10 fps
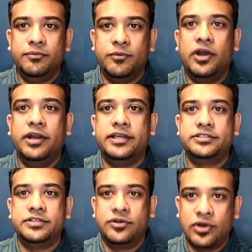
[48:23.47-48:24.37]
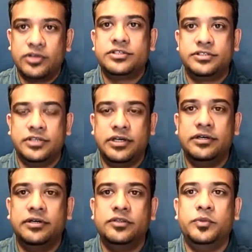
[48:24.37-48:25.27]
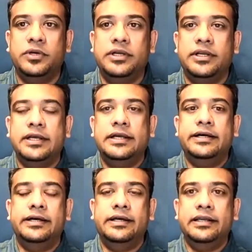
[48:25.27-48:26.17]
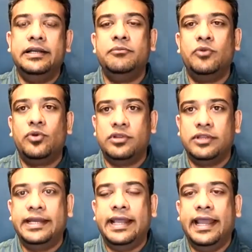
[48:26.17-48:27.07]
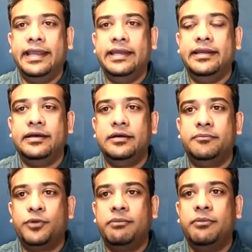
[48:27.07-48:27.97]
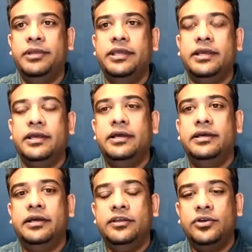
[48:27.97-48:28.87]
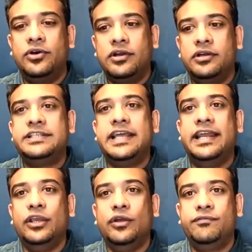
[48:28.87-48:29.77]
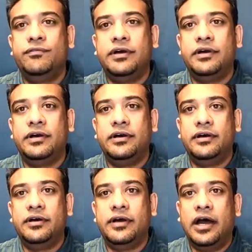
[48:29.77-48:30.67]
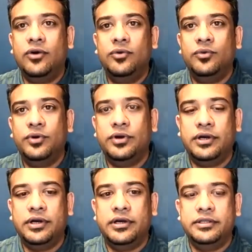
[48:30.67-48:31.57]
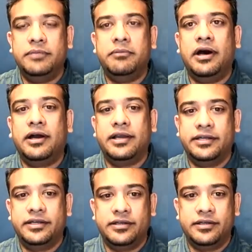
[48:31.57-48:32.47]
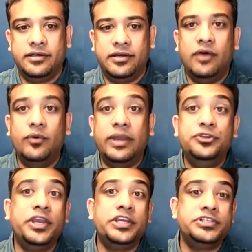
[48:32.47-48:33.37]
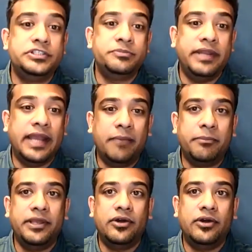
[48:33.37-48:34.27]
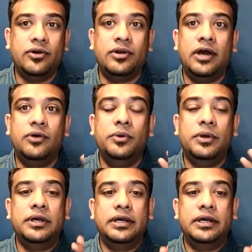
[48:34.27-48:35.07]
your products across the world. A little more on that, and probably your understanding of how the market, how education has been happening, or how